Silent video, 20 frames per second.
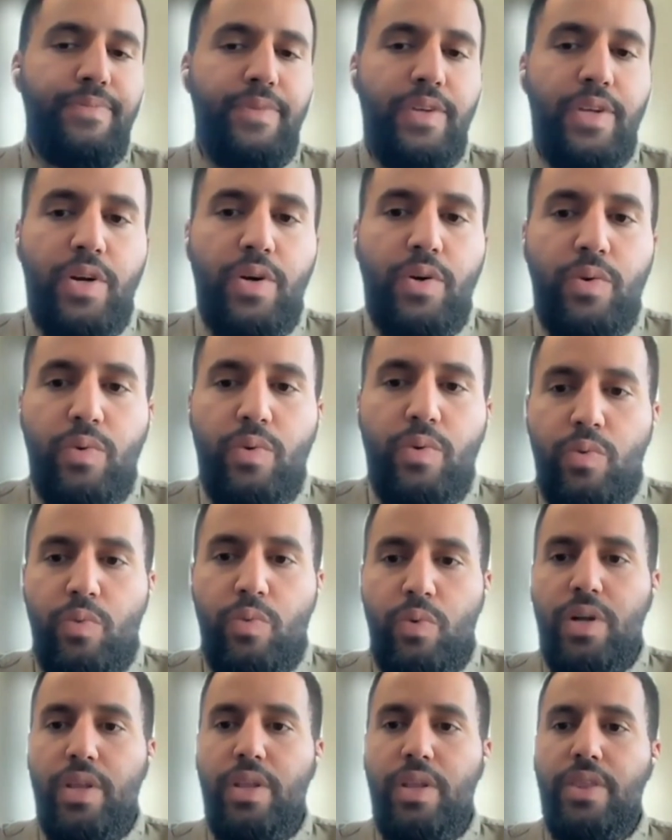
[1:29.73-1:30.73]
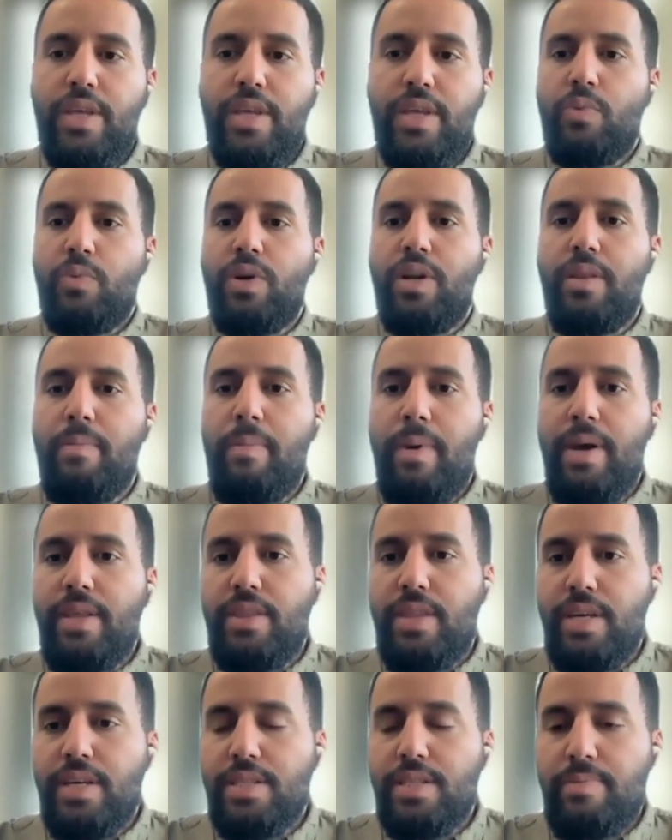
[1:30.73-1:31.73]
You know, one of the
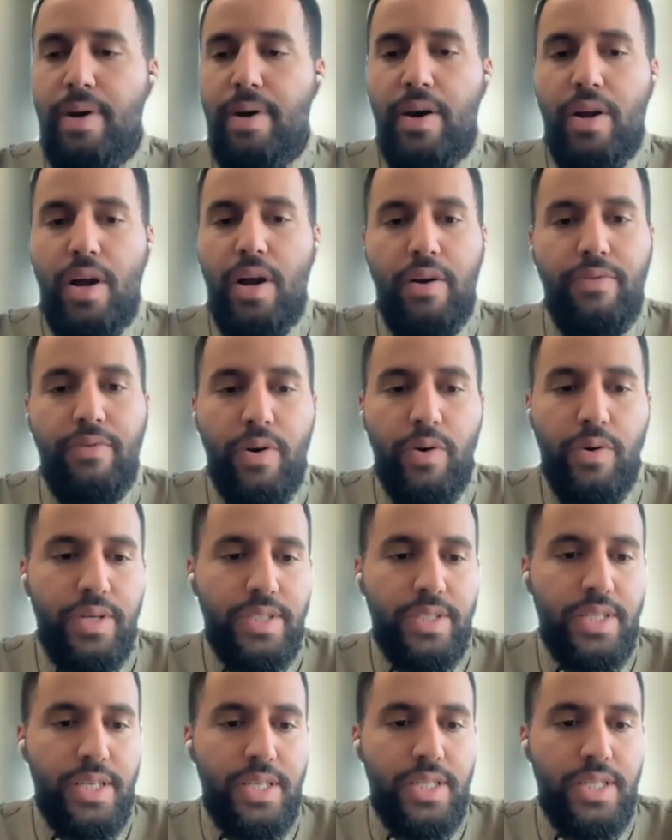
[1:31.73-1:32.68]
main things about our focus